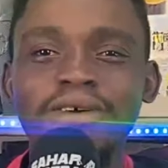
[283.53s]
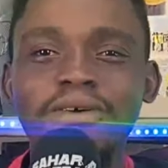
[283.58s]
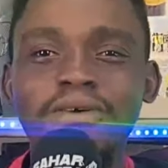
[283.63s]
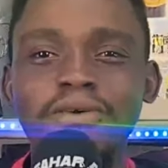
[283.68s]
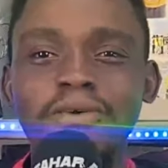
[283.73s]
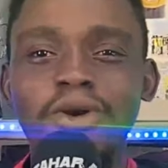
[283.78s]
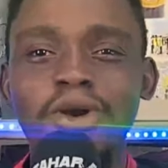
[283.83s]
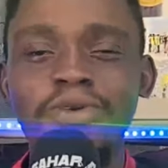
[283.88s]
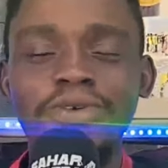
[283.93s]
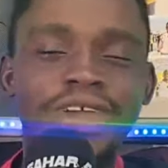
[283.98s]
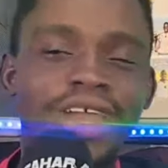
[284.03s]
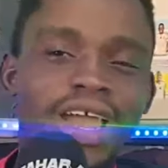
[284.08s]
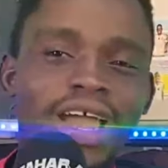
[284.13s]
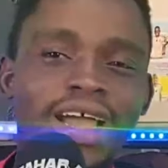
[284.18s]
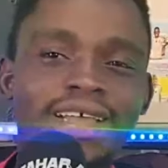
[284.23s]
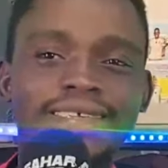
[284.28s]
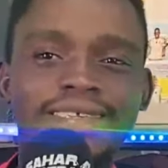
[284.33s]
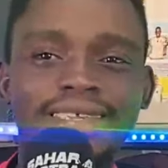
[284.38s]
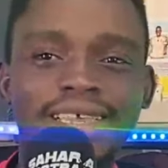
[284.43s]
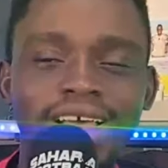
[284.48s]
worry
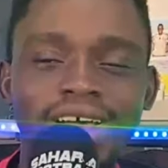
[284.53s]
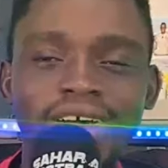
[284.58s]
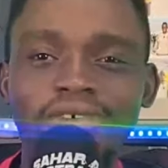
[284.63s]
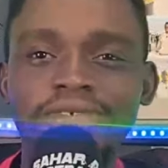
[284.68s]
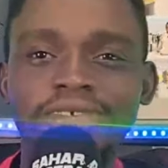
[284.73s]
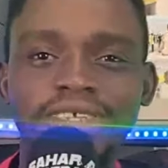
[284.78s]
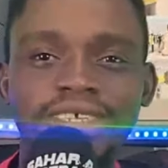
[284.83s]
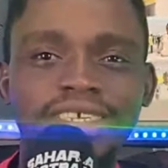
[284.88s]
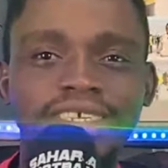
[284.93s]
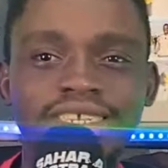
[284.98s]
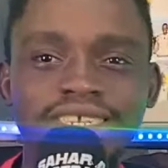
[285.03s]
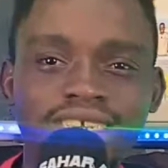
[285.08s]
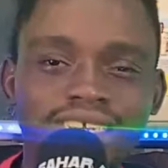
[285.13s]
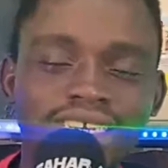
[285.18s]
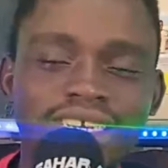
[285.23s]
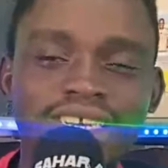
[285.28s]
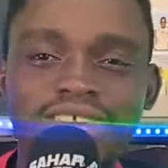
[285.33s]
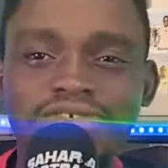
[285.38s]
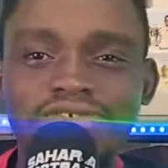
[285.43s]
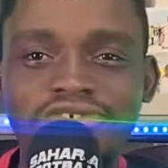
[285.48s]
ourselves in
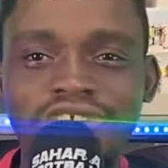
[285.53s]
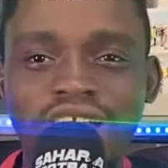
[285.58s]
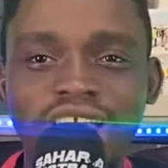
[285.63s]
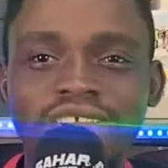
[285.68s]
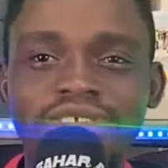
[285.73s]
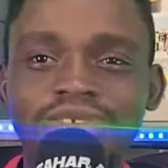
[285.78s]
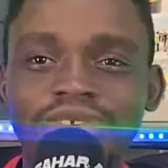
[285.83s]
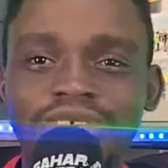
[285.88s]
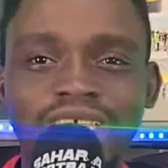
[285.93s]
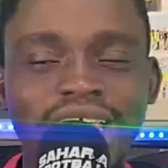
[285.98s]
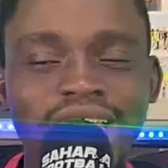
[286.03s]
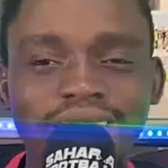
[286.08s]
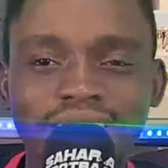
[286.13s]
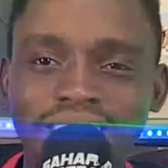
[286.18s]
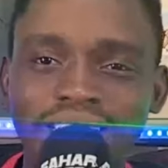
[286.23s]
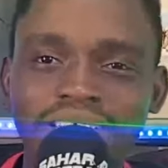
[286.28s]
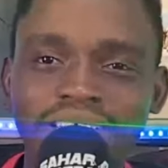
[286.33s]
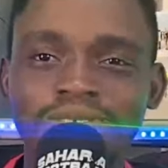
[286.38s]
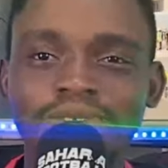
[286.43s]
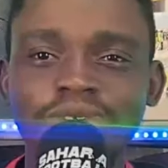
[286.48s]
uh, trying to get
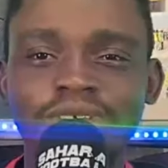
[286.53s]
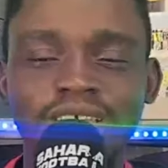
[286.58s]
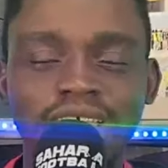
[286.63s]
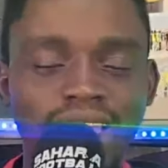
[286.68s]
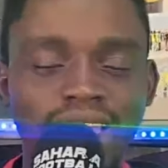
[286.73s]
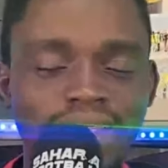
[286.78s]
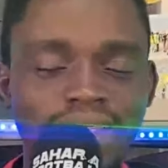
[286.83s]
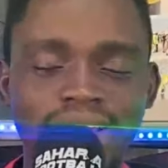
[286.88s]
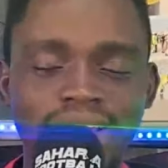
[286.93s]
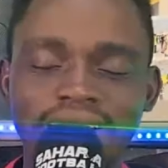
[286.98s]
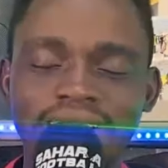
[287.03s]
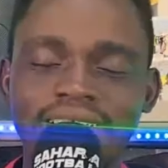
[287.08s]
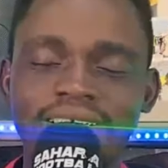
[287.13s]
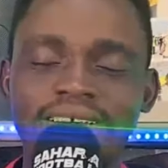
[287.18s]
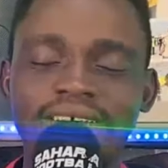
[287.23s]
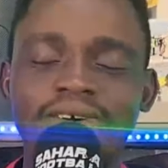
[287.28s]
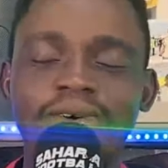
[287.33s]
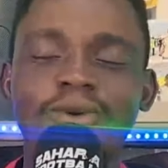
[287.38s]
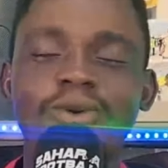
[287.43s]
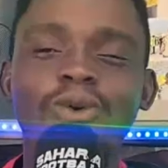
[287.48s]
things together?
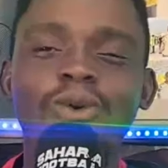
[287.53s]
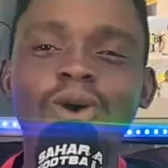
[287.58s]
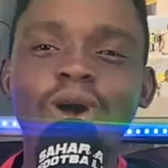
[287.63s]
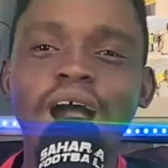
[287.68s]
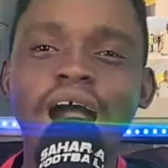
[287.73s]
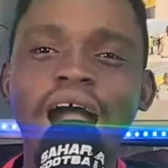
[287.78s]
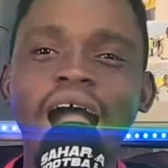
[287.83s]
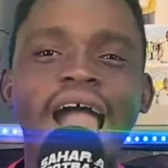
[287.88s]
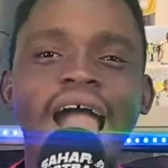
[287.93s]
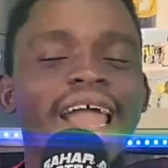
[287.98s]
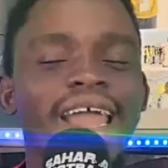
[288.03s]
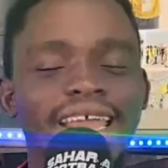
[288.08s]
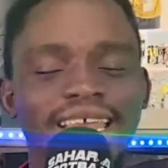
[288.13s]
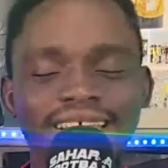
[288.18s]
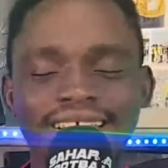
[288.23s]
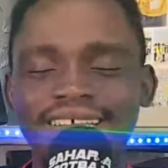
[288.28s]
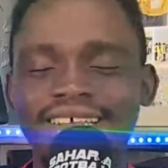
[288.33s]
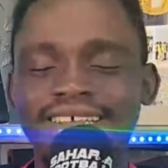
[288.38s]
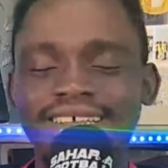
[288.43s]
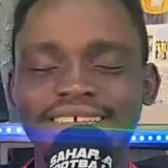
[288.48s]

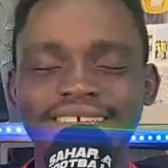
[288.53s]
Why?